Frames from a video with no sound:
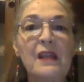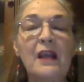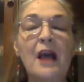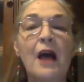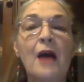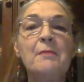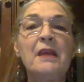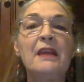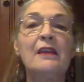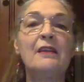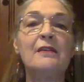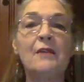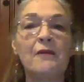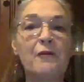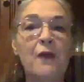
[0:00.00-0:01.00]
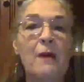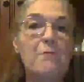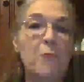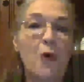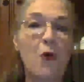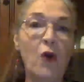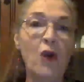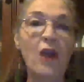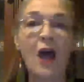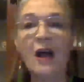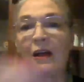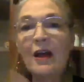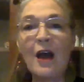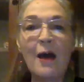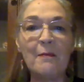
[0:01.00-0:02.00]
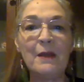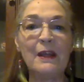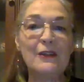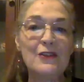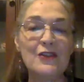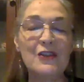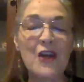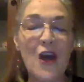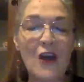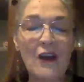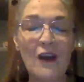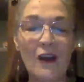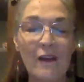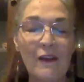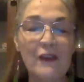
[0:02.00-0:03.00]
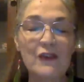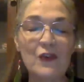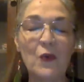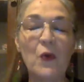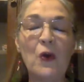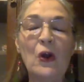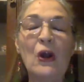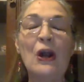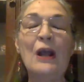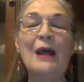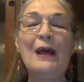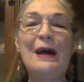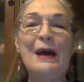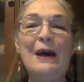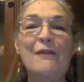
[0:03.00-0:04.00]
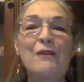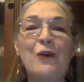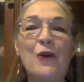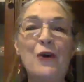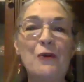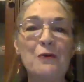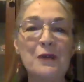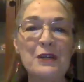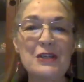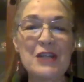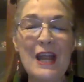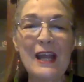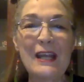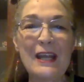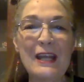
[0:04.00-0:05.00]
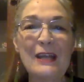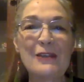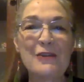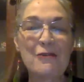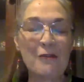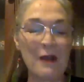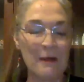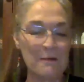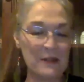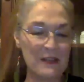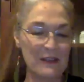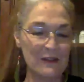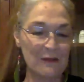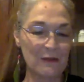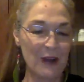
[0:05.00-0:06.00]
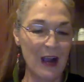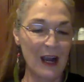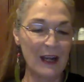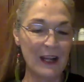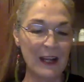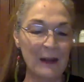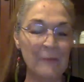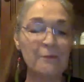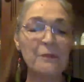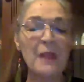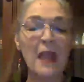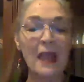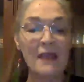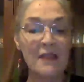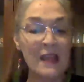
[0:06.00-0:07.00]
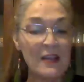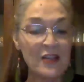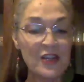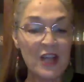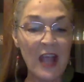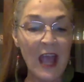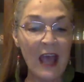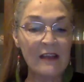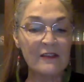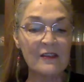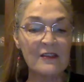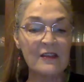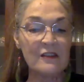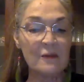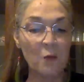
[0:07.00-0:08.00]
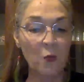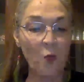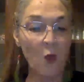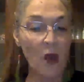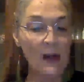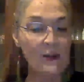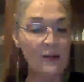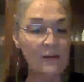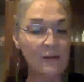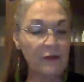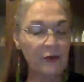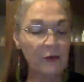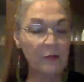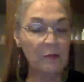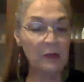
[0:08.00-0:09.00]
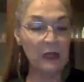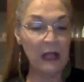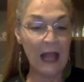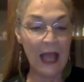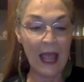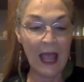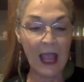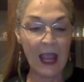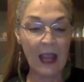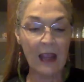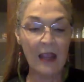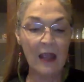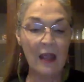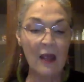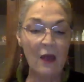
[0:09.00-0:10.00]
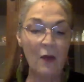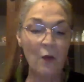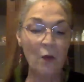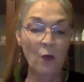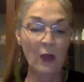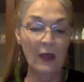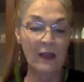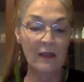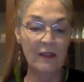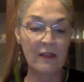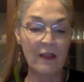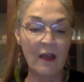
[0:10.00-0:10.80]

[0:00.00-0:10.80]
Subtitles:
coming from Porlock, coming to knock on the door of Coleridge and interrupt his writing. And then she has this wonderful play with